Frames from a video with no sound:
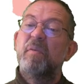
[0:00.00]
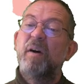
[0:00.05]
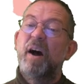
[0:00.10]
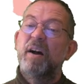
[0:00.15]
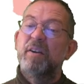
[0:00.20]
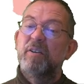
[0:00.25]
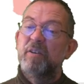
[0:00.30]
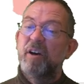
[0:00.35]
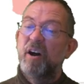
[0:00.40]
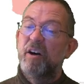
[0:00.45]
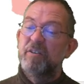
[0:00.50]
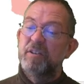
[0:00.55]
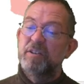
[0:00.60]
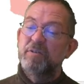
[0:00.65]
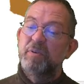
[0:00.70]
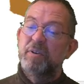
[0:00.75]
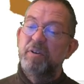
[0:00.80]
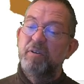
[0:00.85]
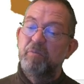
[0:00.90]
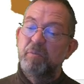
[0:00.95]
I don't know, this
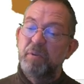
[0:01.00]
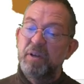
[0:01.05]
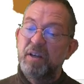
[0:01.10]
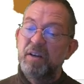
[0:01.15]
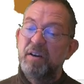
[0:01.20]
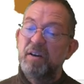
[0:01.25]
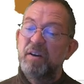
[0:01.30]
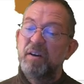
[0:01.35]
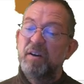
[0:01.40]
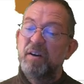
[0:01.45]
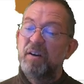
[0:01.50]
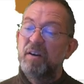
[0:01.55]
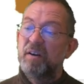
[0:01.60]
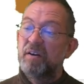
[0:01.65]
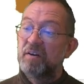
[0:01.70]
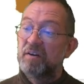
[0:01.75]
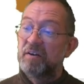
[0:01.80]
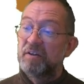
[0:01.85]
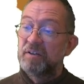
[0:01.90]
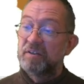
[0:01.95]
one will be.
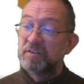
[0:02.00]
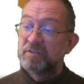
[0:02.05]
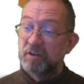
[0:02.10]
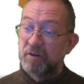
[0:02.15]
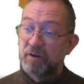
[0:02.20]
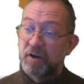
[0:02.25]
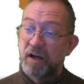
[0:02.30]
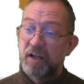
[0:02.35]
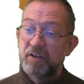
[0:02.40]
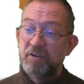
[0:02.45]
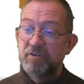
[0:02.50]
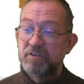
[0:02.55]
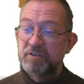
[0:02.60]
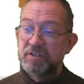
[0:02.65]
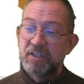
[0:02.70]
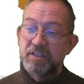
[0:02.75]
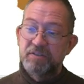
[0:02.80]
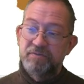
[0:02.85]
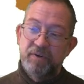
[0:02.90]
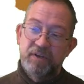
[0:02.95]
So I'll use
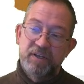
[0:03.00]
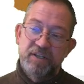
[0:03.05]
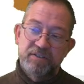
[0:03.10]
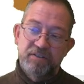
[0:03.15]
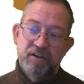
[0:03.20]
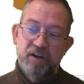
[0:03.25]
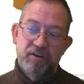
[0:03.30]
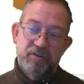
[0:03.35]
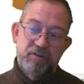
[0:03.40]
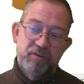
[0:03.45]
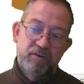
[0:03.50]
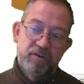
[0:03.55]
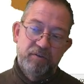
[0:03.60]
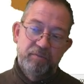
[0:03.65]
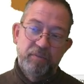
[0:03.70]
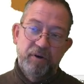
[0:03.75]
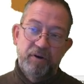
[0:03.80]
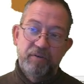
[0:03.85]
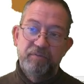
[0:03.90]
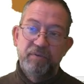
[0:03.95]
this one, it's not good,
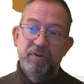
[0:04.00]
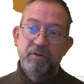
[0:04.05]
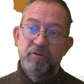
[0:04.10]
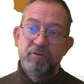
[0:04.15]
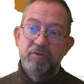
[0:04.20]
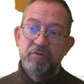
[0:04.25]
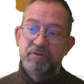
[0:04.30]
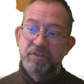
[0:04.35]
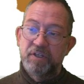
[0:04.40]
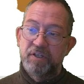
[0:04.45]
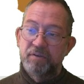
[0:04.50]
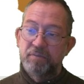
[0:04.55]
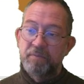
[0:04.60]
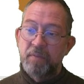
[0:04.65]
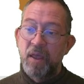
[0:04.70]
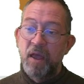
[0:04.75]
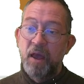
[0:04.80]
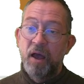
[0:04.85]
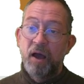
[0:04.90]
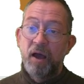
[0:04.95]
but we'll use it.
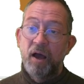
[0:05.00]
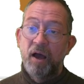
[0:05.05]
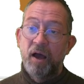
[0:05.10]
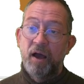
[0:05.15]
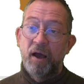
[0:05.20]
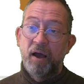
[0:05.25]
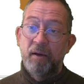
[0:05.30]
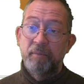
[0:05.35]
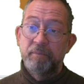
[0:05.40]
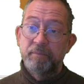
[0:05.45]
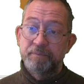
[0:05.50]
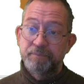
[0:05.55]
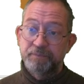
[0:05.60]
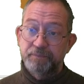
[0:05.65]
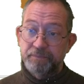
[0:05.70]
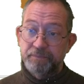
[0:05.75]
Um,